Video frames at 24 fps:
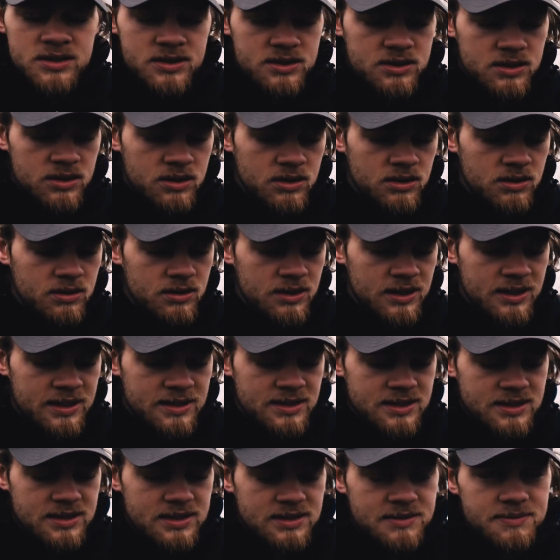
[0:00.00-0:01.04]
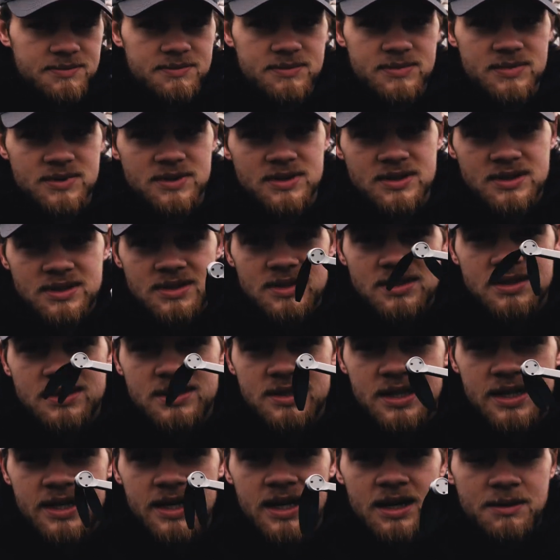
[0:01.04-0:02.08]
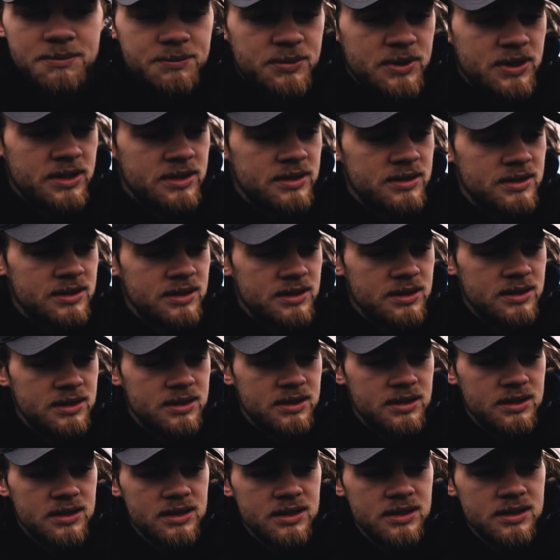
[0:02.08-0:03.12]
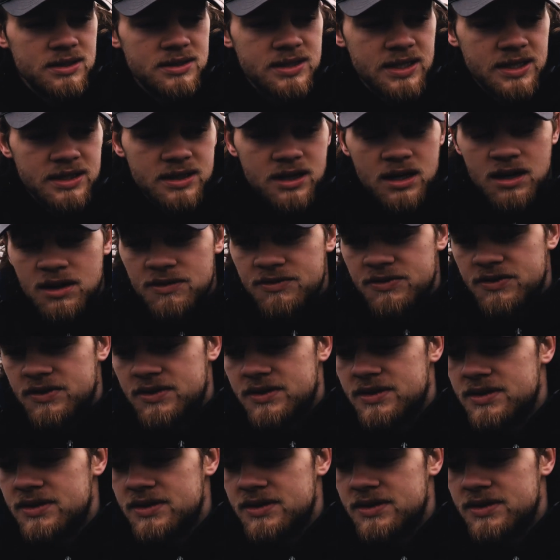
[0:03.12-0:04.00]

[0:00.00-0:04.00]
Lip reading: So let's set it up and take off.